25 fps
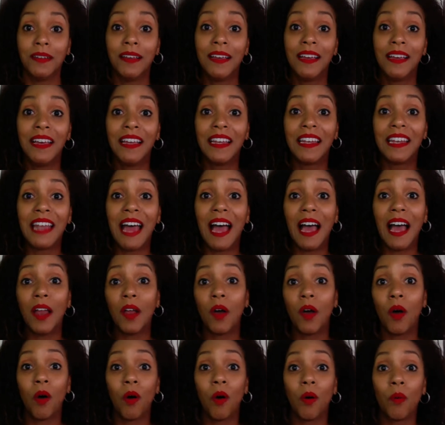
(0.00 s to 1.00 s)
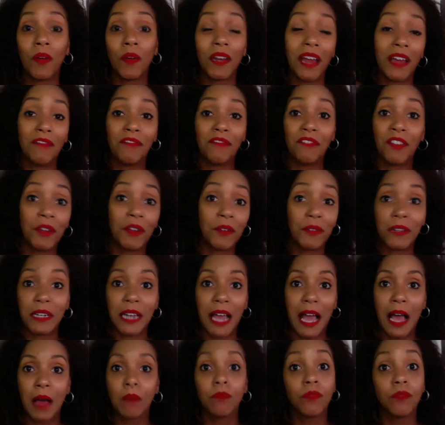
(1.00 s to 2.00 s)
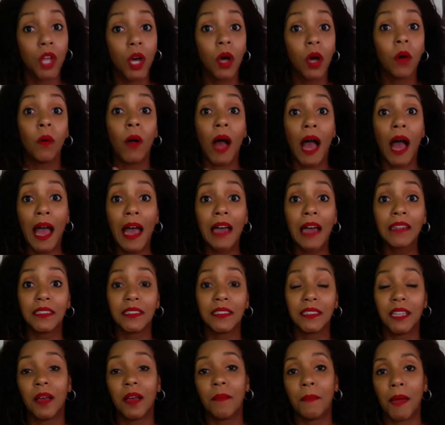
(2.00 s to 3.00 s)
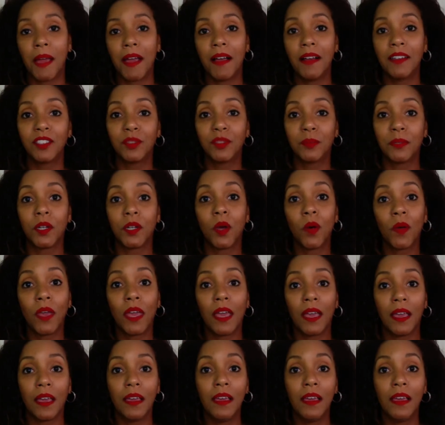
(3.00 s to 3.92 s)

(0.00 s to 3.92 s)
Not, oh, when I figure it out. No, I had to tell my husband, okay,